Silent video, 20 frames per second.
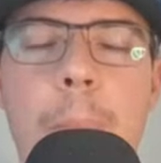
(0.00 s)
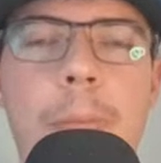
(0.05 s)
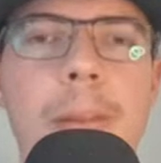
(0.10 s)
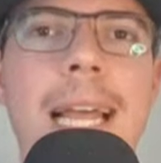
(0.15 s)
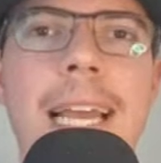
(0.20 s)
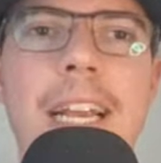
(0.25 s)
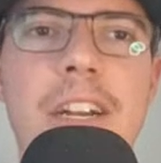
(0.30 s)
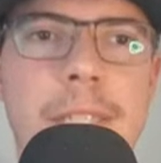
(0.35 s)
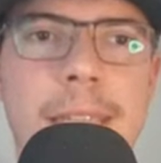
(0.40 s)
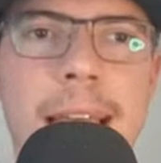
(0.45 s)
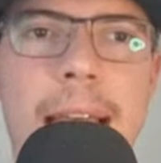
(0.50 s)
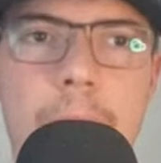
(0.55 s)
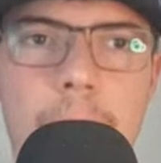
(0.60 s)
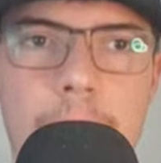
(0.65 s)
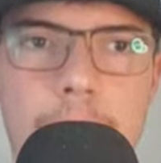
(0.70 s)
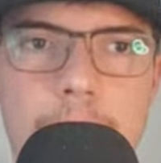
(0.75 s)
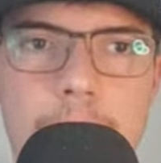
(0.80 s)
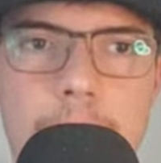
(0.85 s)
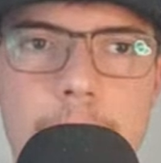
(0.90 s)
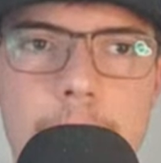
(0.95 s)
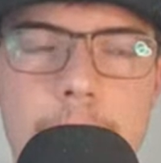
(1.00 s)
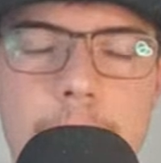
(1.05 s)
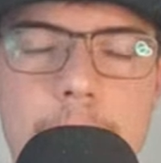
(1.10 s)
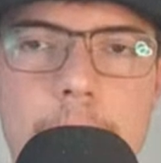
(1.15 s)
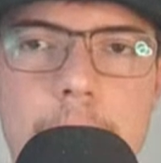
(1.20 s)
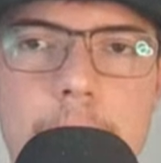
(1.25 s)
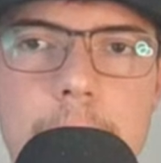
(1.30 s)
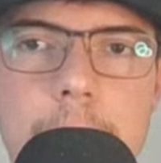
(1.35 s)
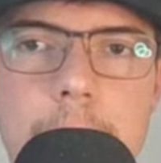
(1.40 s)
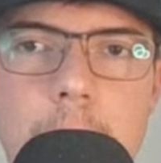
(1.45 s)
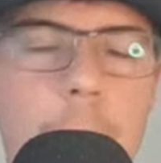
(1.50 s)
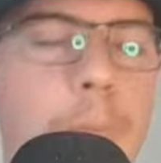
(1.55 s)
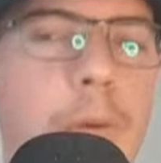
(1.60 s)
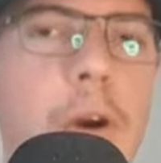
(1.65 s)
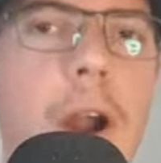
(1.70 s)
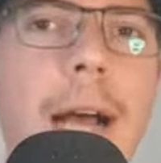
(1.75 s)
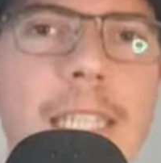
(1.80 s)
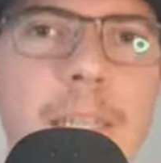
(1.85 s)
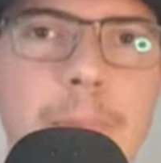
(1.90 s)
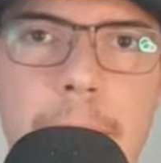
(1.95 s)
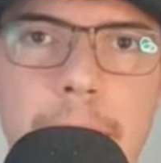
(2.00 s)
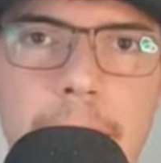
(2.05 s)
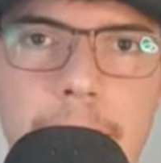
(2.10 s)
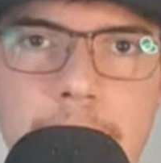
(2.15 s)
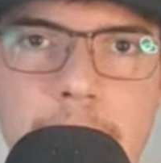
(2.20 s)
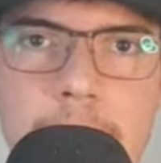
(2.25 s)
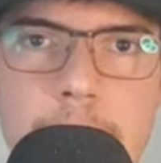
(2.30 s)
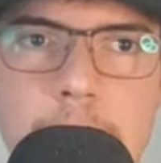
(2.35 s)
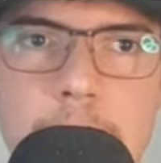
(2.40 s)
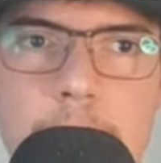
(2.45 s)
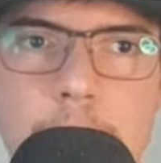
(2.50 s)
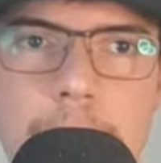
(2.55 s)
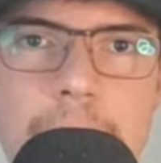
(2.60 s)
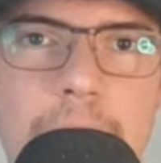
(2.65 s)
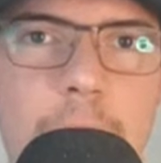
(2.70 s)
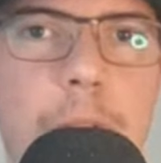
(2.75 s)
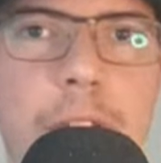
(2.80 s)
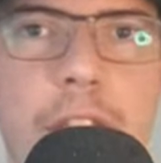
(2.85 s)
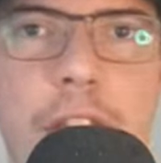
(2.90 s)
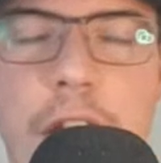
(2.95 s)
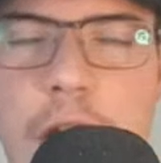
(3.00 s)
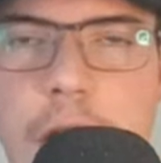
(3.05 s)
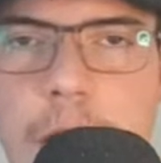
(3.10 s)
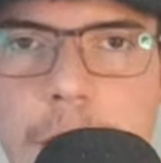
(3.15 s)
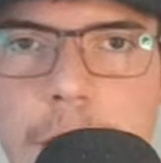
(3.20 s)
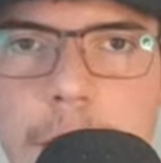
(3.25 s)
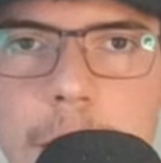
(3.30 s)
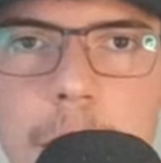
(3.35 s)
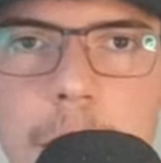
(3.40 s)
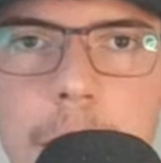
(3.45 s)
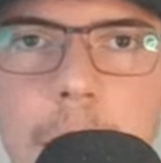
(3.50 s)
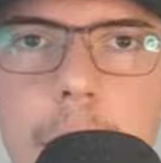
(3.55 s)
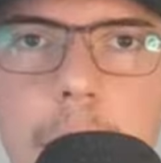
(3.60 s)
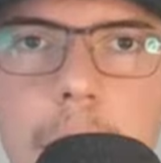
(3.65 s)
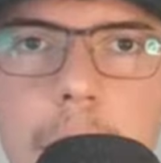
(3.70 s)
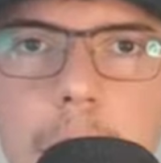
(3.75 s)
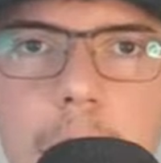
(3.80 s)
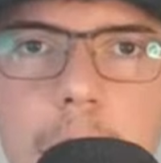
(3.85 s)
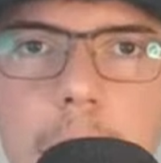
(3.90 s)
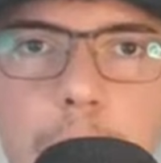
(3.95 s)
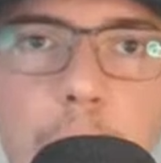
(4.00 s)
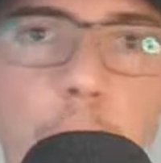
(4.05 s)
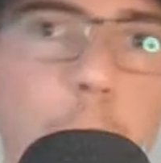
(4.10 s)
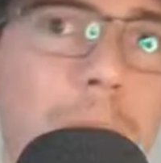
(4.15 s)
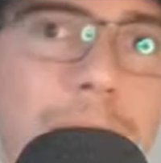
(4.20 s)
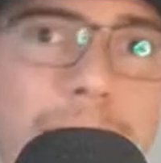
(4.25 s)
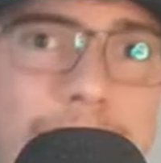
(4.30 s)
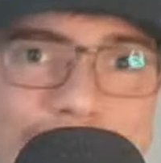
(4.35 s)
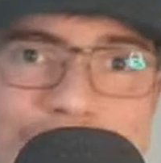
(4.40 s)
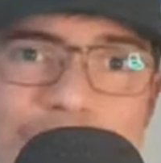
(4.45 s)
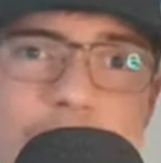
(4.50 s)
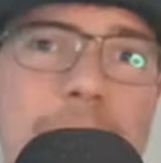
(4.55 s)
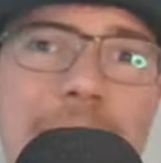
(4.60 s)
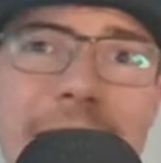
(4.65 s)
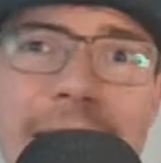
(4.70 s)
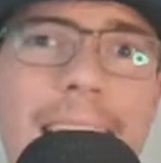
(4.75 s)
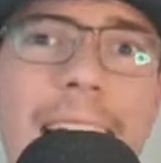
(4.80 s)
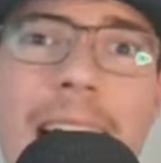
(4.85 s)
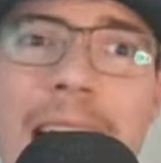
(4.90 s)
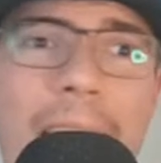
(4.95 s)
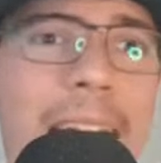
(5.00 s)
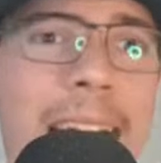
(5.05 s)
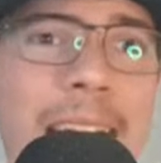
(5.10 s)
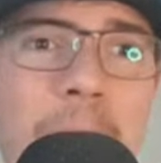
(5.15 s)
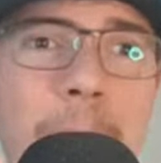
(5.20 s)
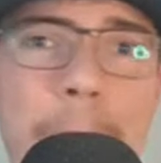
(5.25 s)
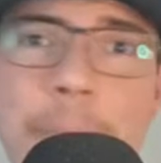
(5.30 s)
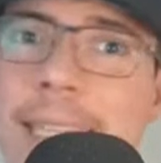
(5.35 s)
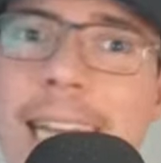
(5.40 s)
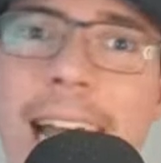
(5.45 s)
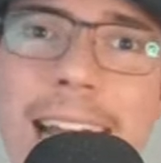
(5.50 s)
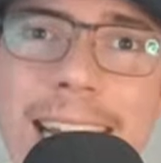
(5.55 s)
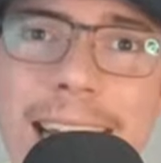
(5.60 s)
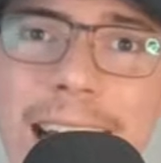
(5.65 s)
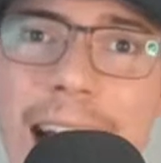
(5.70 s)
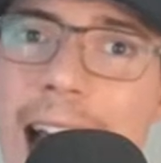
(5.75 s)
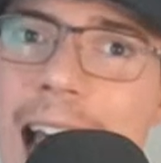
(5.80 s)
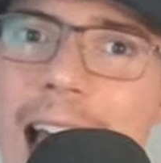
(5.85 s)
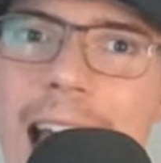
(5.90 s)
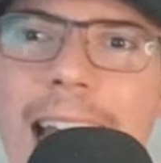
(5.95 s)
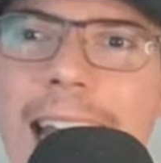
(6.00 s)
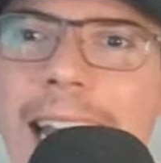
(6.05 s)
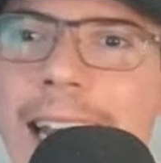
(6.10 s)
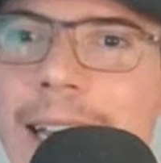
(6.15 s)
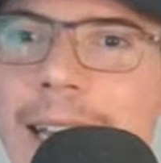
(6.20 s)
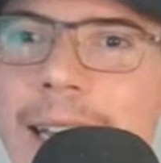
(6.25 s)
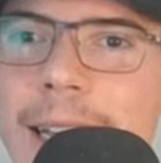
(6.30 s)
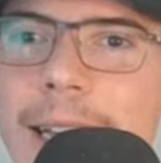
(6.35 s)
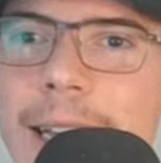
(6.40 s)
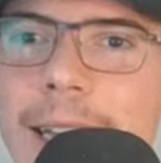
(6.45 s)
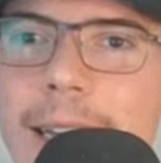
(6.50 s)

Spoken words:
player talent or prospects in return for what seems like a high upside guy.